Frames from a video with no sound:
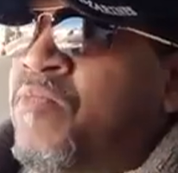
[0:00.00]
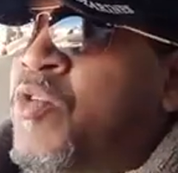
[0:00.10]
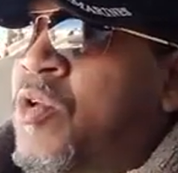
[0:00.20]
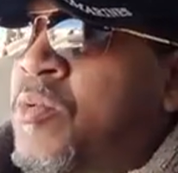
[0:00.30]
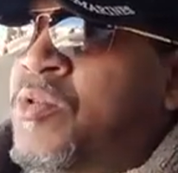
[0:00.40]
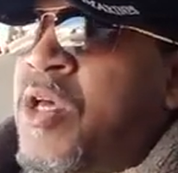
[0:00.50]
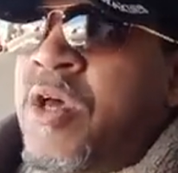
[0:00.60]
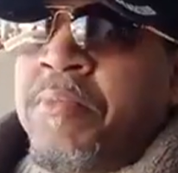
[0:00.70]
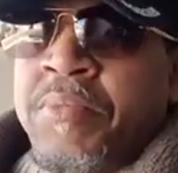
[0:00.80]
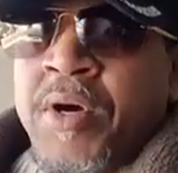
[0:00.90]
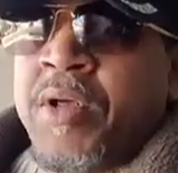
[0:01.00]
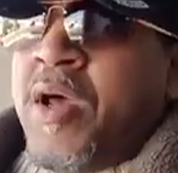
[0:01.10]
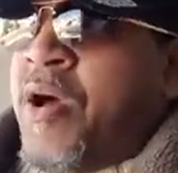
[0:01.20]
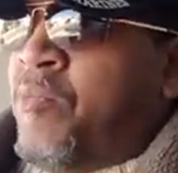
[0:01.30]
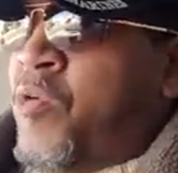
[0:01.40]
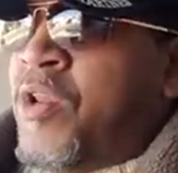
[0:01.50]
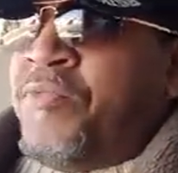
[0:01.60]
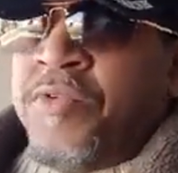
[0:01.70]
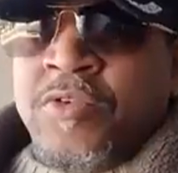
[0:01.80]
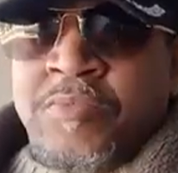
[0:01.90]
what I'm saying, but I'm ready
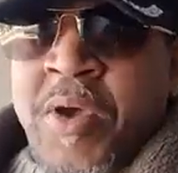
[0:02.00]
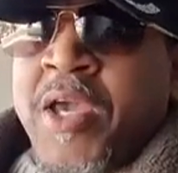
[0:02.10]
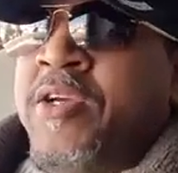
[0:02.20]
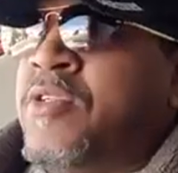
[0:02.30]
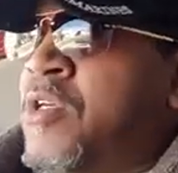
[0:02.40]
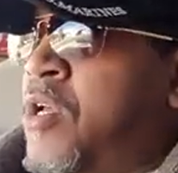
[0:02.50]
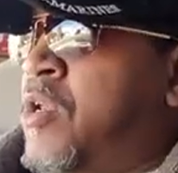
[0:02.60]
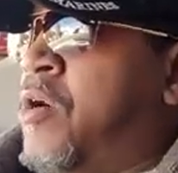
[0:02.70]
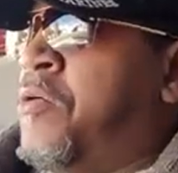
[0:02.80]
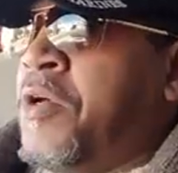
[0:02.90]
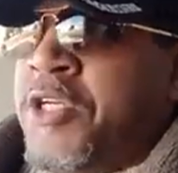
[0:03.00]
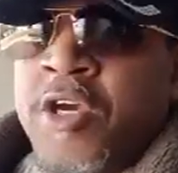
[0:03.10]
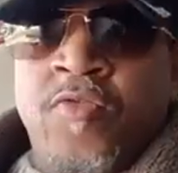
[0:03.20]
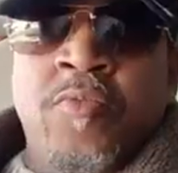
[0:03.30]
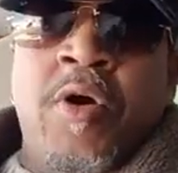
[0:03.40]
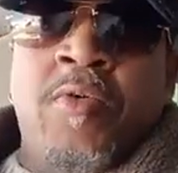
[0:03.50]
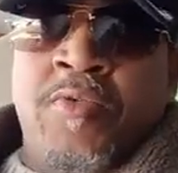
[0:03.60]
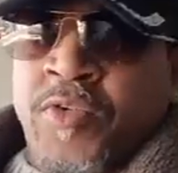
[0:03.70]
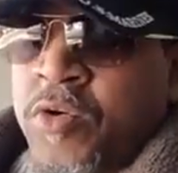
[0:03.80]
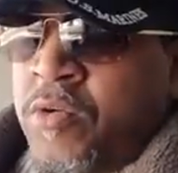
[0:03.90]
for those bangers, and give you my
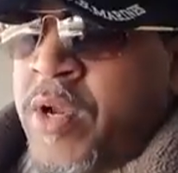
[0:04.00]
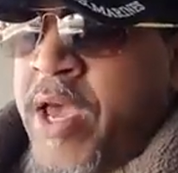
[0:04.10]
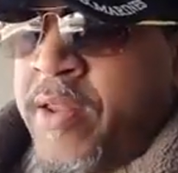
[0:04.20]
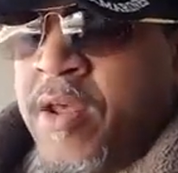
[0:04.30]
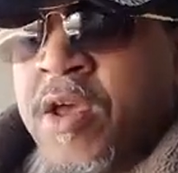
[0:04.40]
review on that.